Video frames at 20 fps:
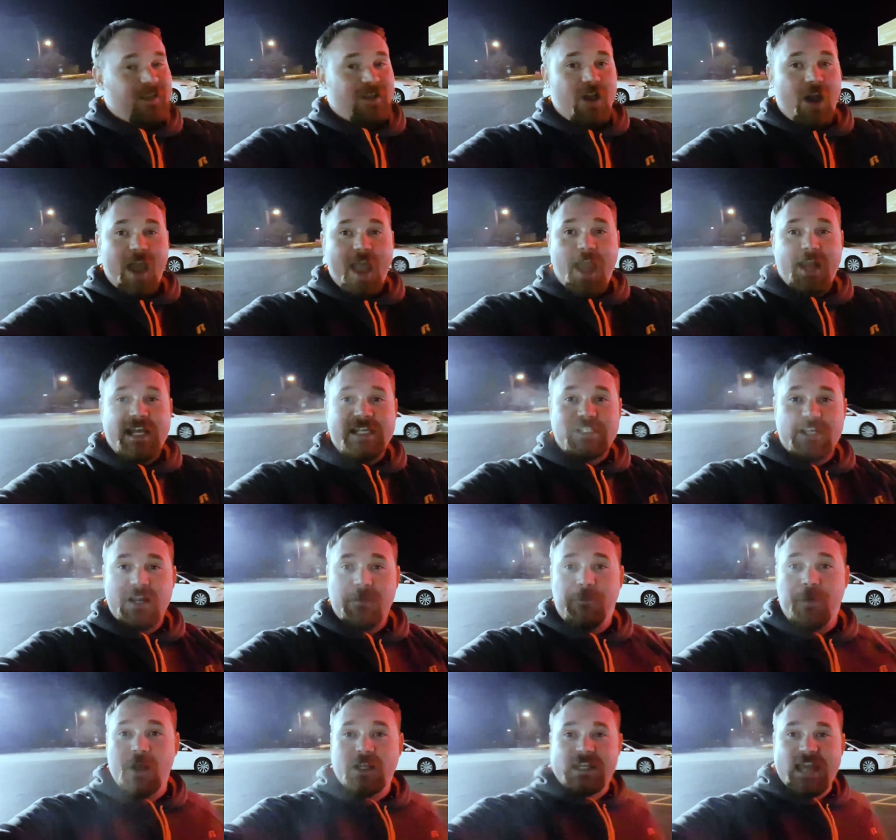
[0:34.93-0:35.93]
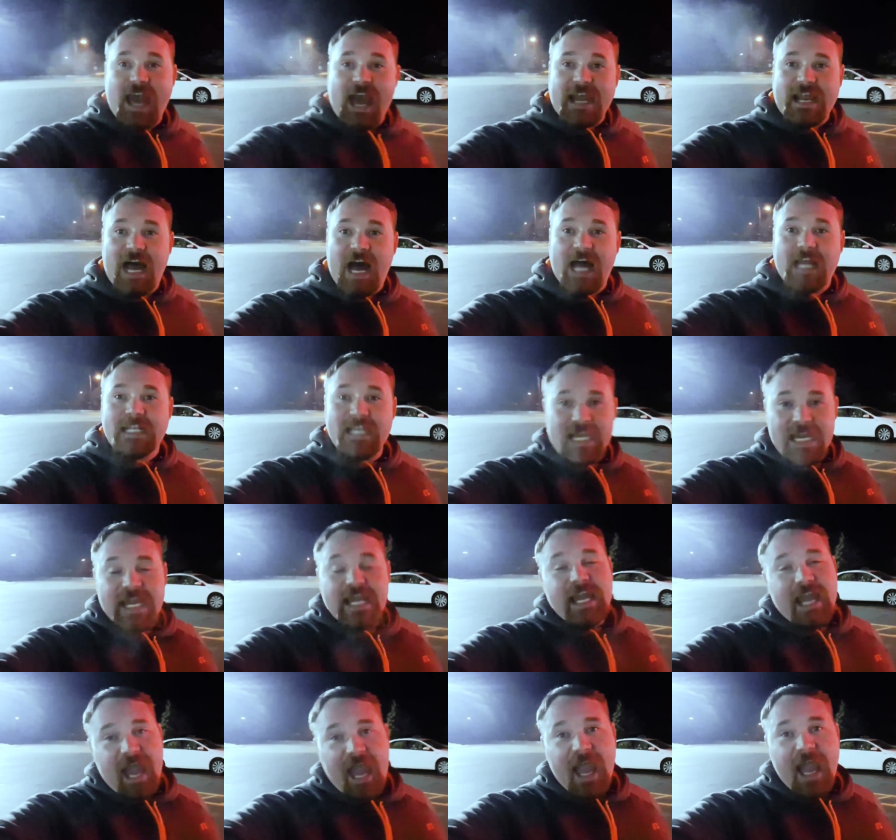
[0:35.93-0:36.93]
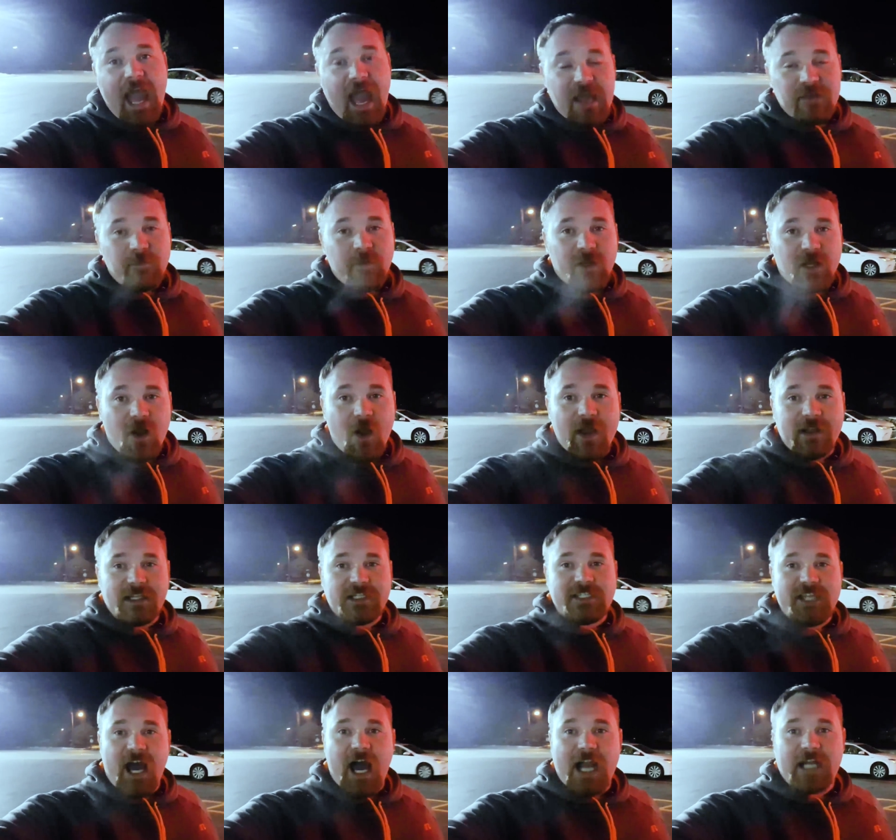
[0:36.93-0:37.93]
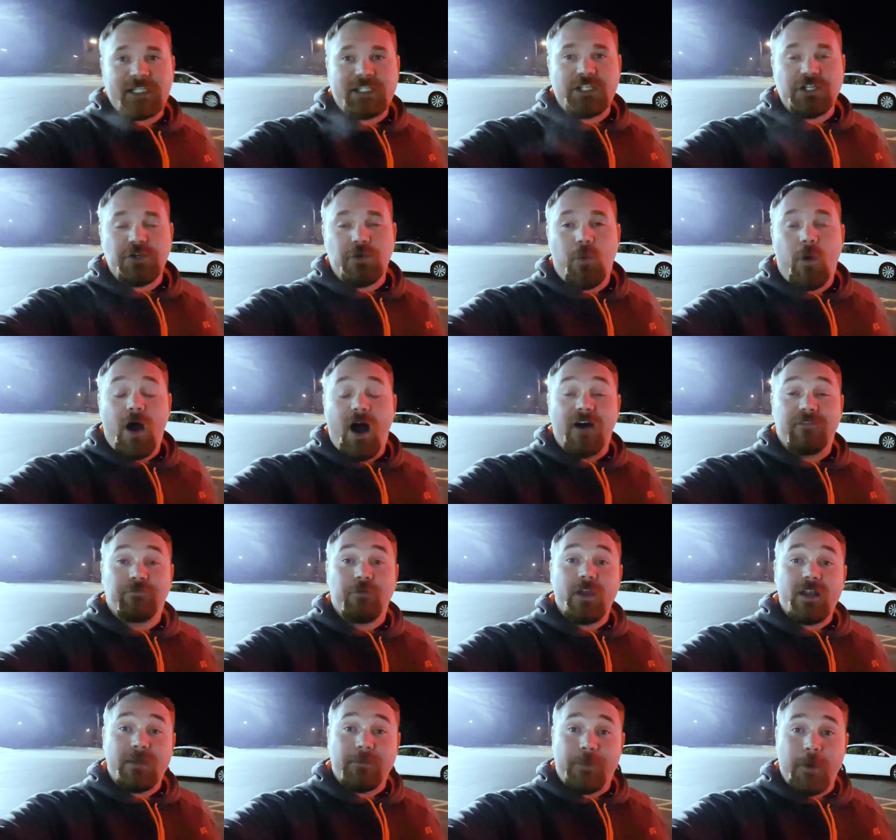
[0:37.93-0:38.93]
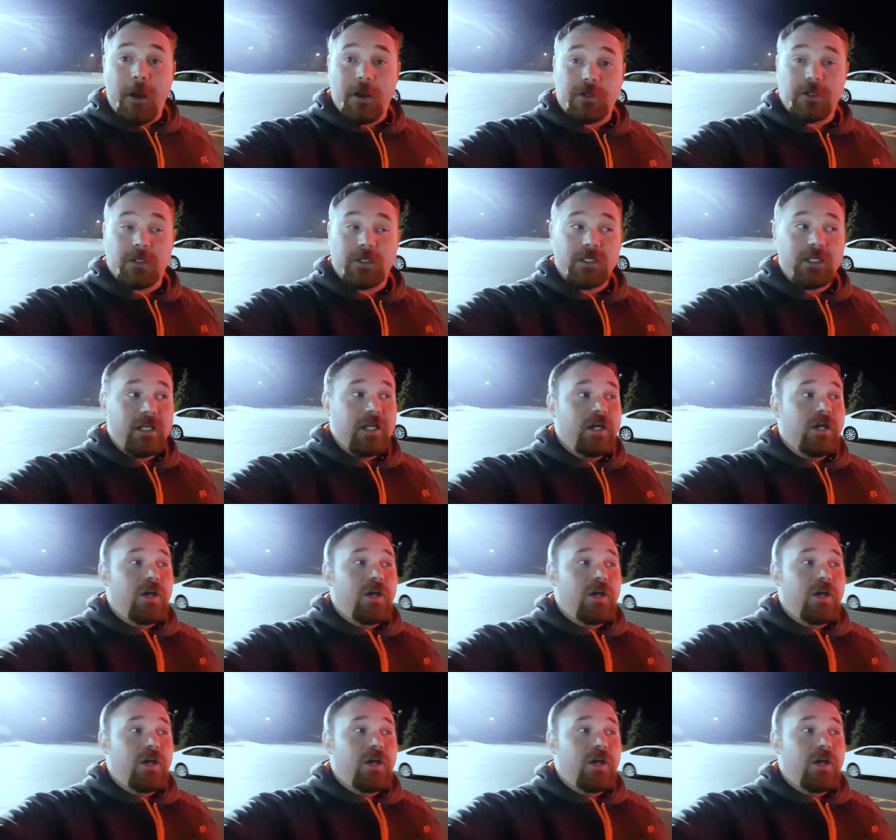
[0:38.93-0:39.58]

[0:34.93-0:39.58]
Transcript: Go ahead, he's going to put that on. And we're going to talk to a Freedom Partner